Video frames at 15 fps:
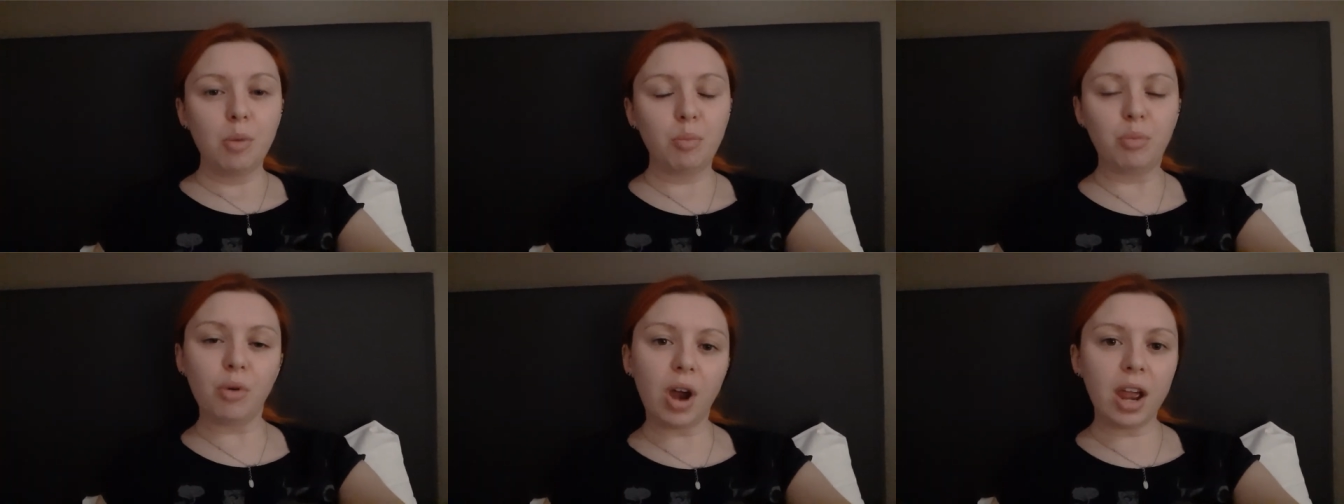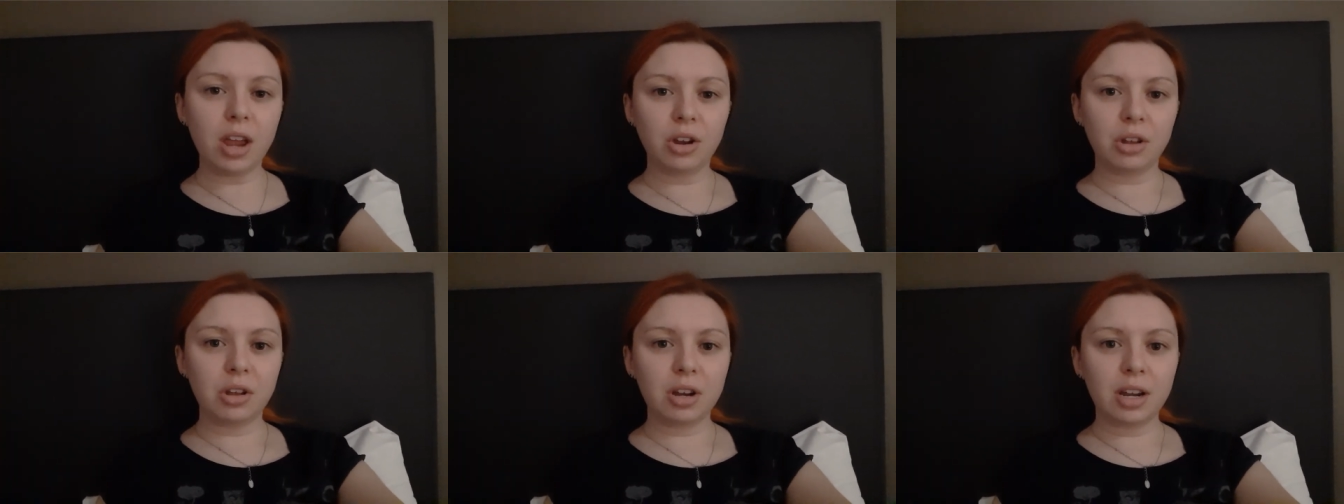bright
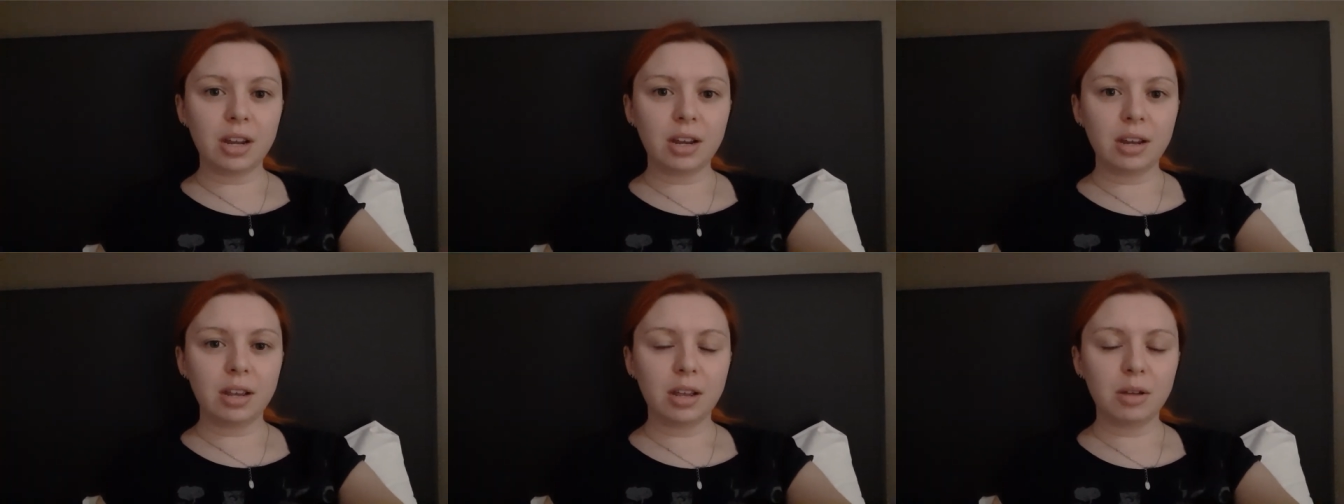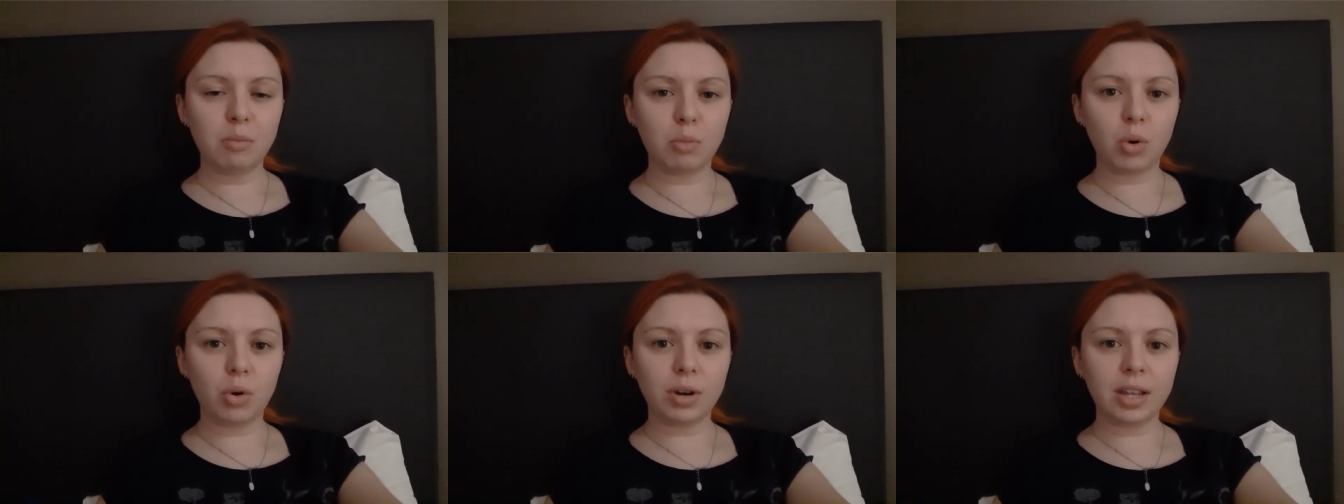and early
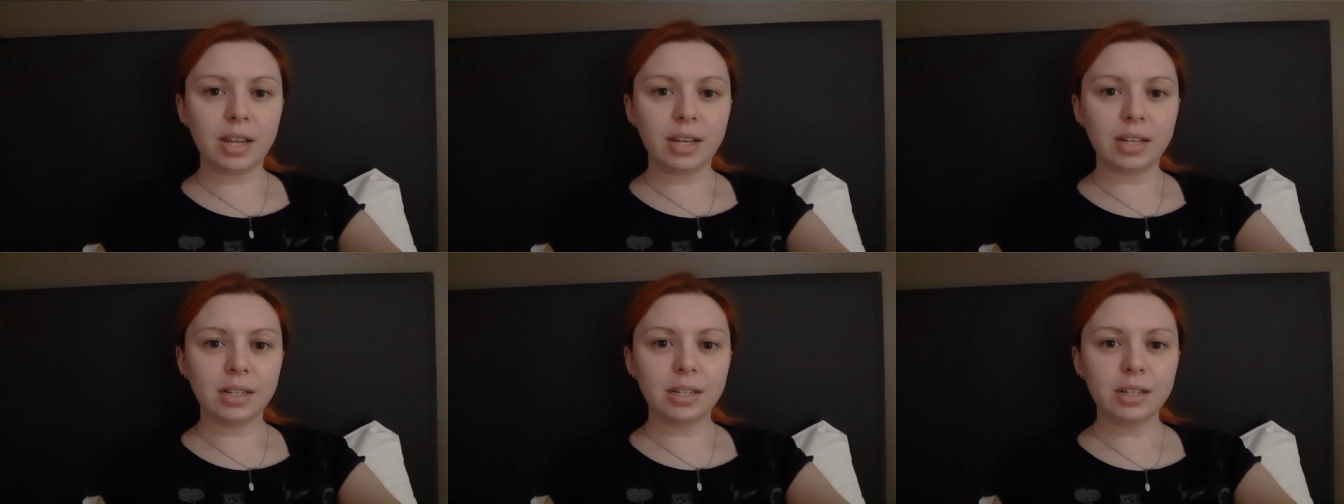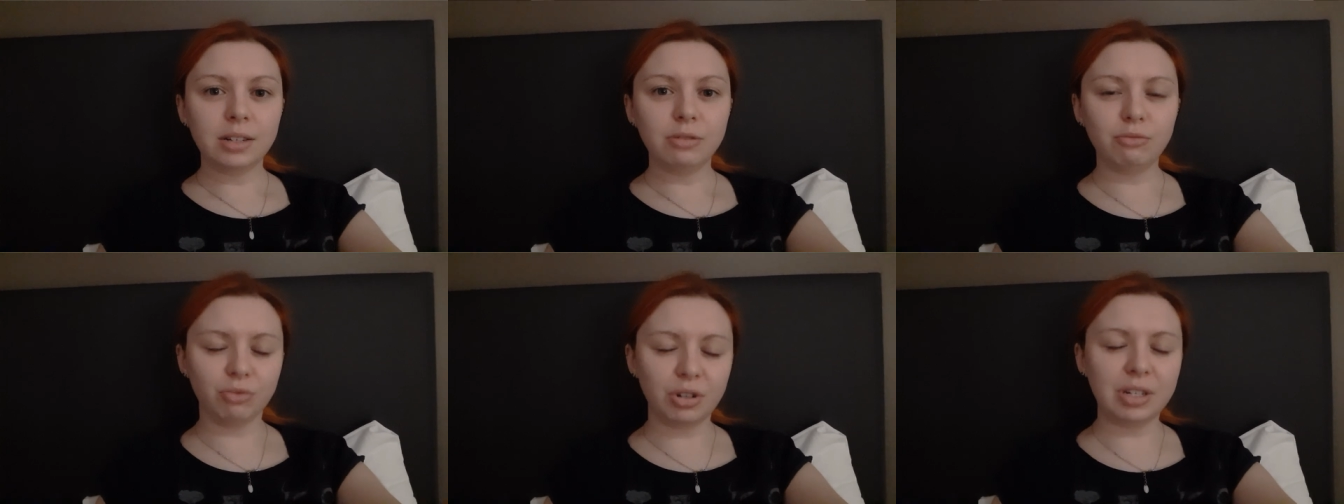morning
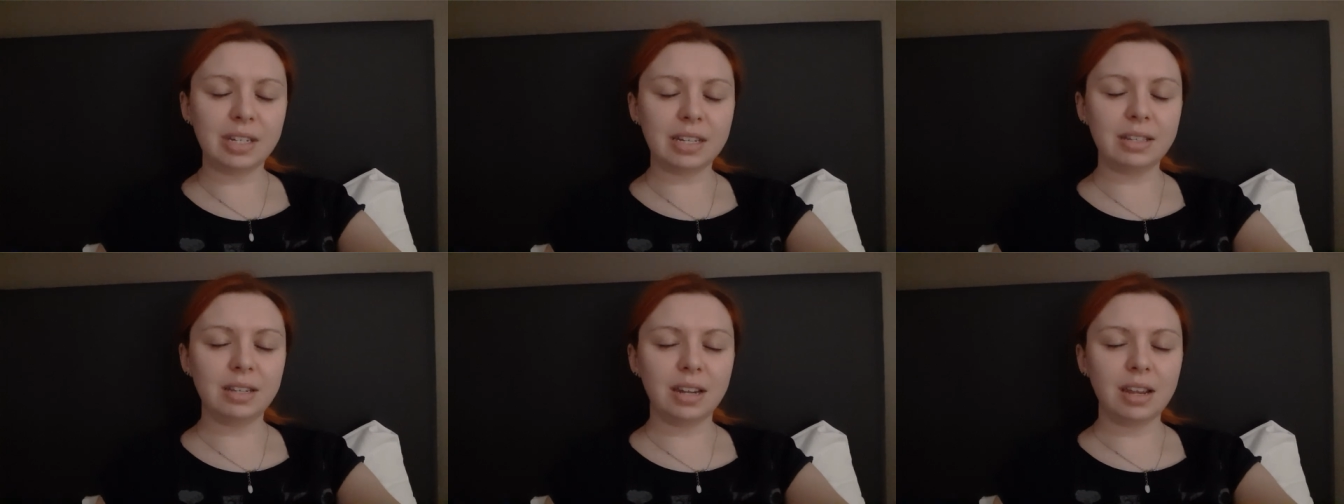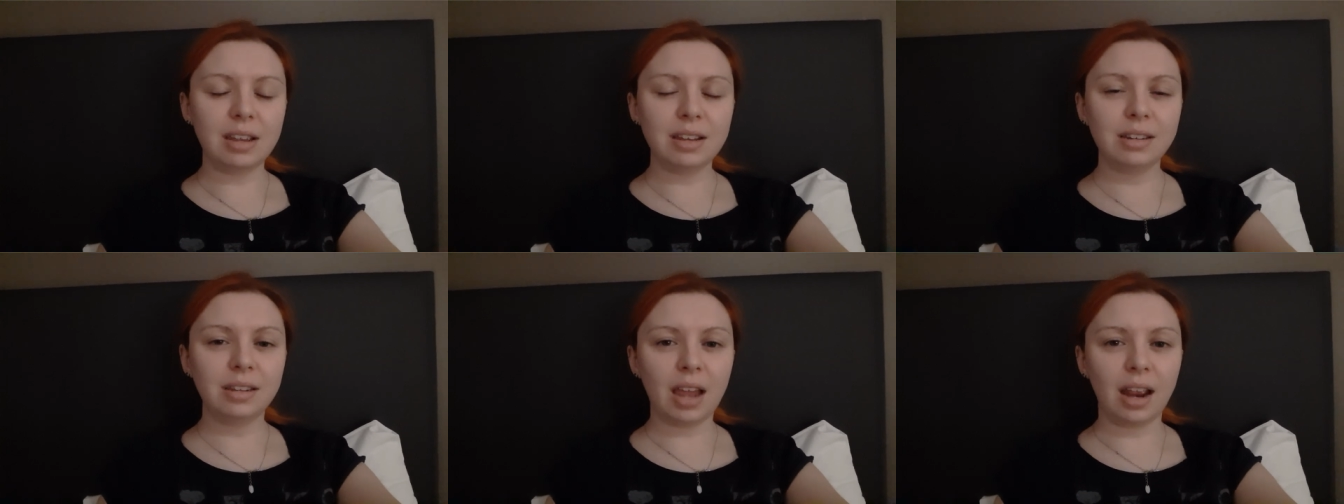Run
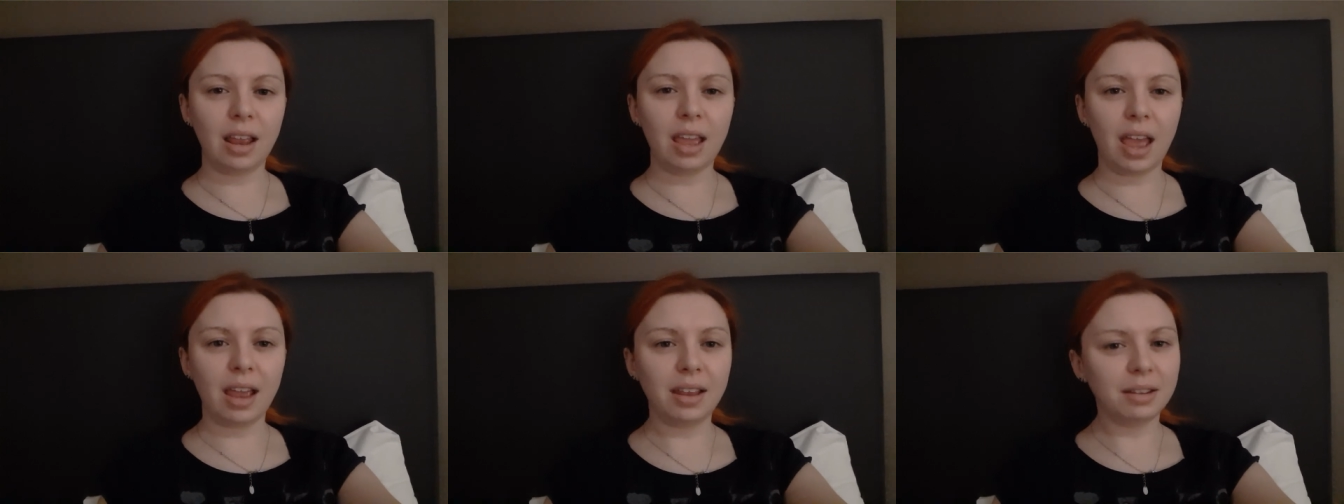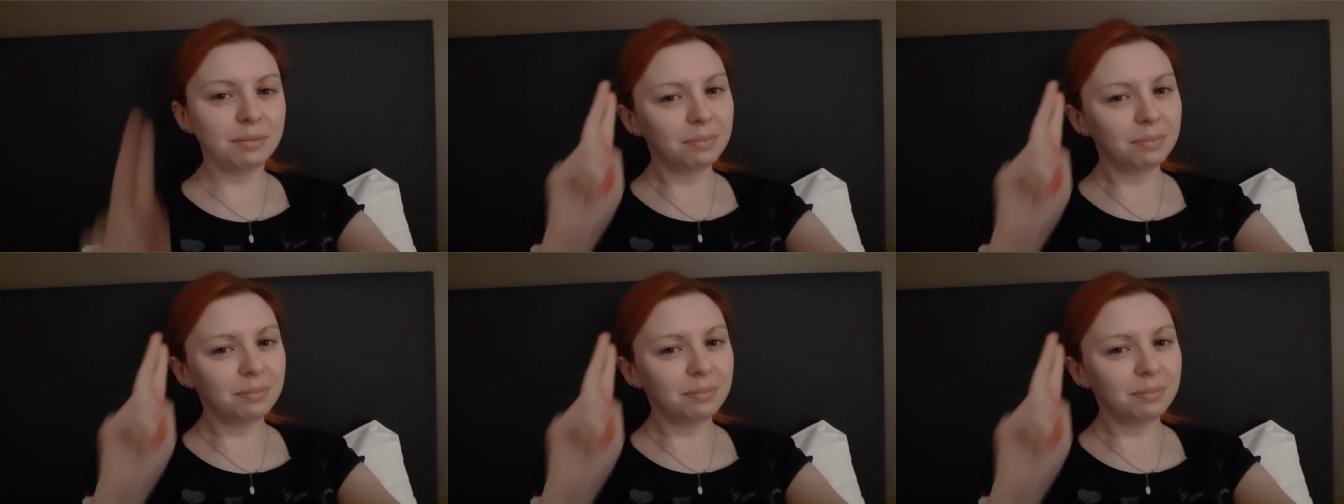Disney 10K.